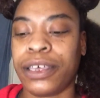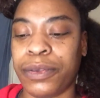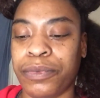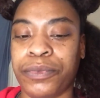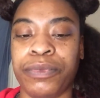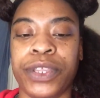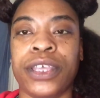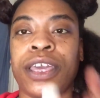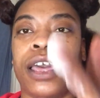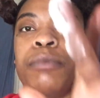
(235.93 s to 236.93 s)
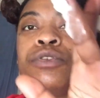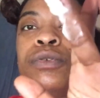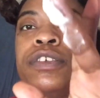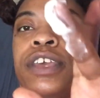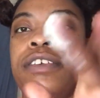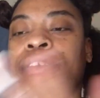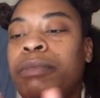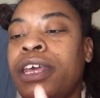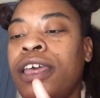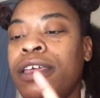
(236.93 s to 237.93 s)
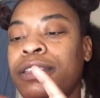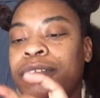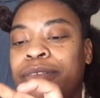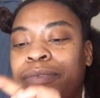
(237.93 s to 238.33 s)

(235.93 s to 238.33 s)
thick. I'm just going to take some of that.